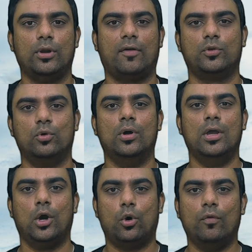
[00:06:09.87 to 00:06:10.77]
you'll have to
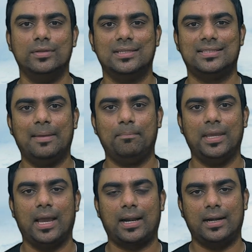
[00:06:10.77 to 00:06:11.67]
go with the same
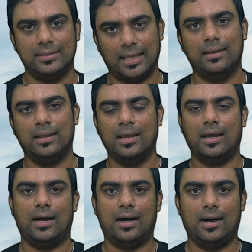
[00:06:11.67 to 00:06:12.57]
PR, and
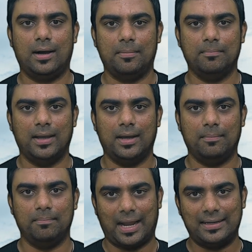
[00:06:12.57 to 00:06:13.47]

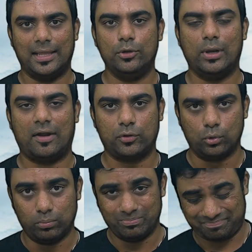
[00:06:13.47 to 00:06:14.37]
then you'll have
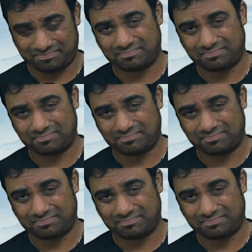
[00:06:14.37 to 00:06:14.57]
to